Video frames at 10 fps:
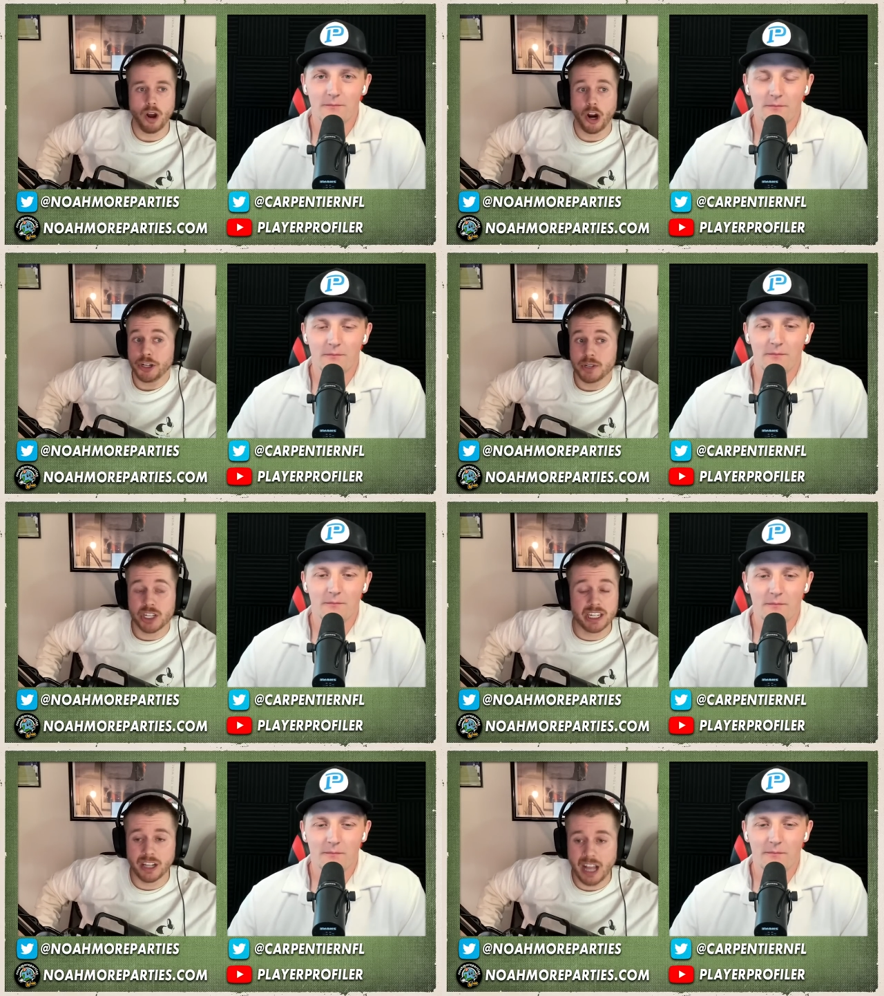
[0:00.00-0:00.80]
Speaker 1: Are you
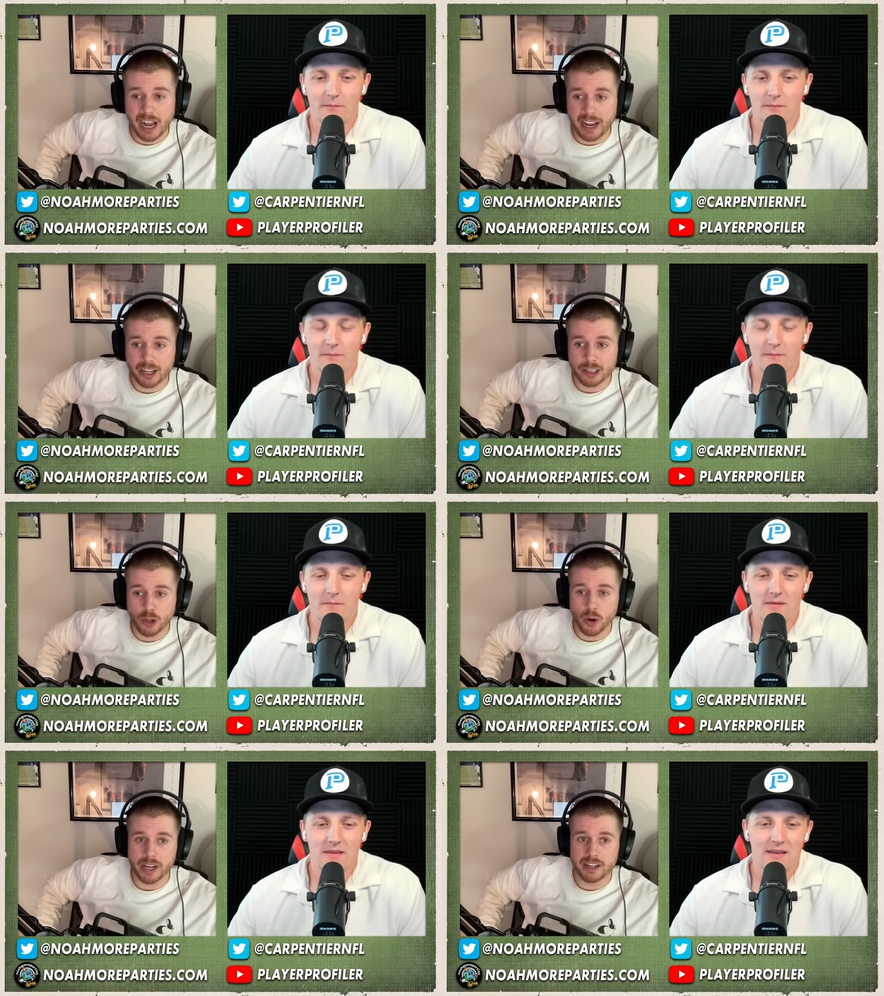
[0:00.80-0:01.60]
still high on
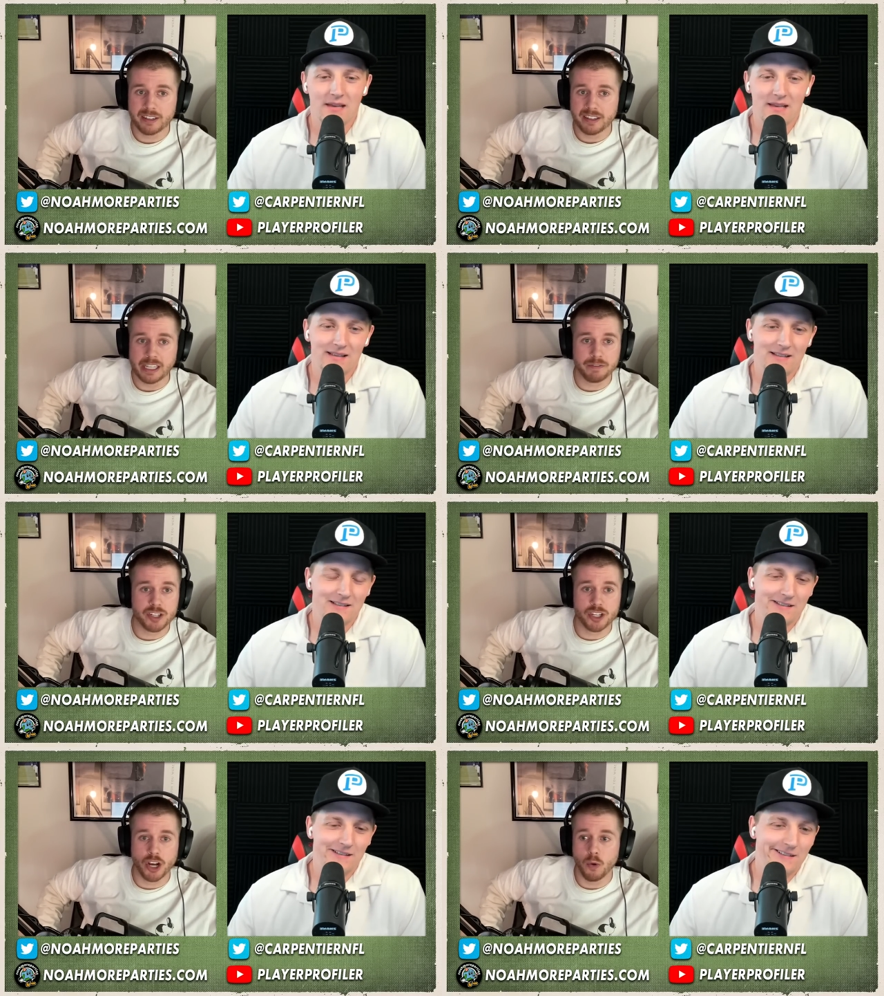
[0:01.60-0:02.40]
Lloyd? If
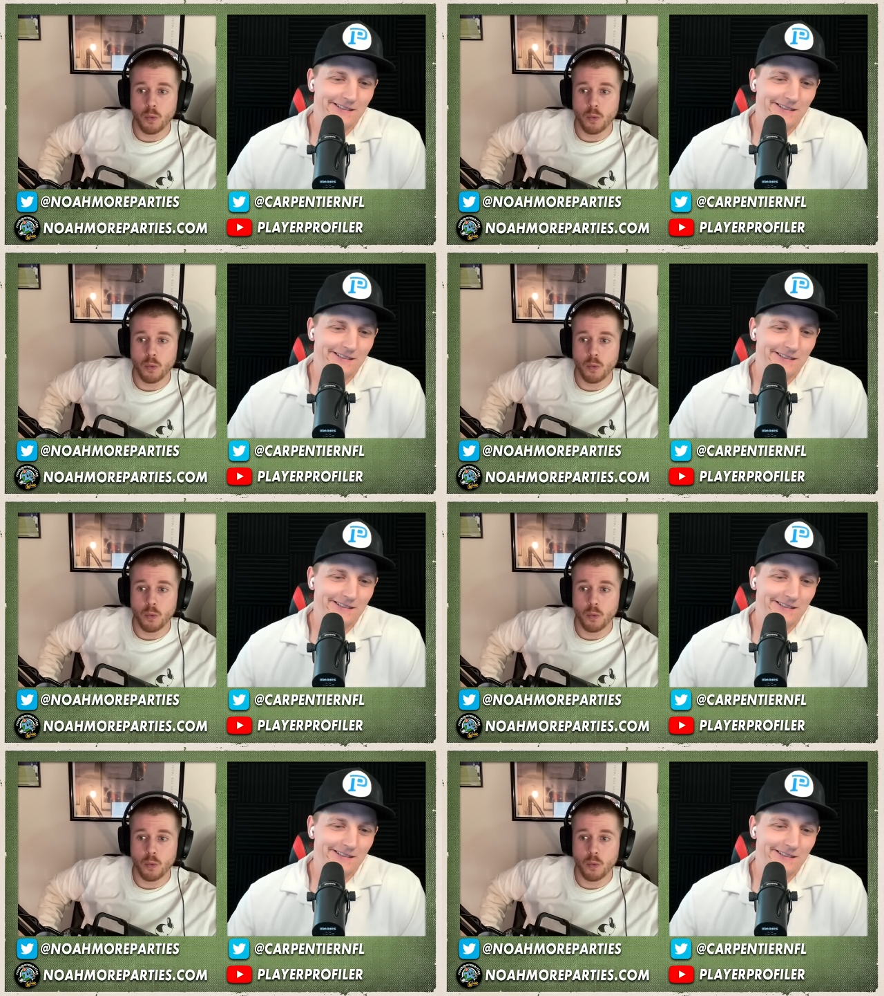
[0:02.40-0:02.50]
so,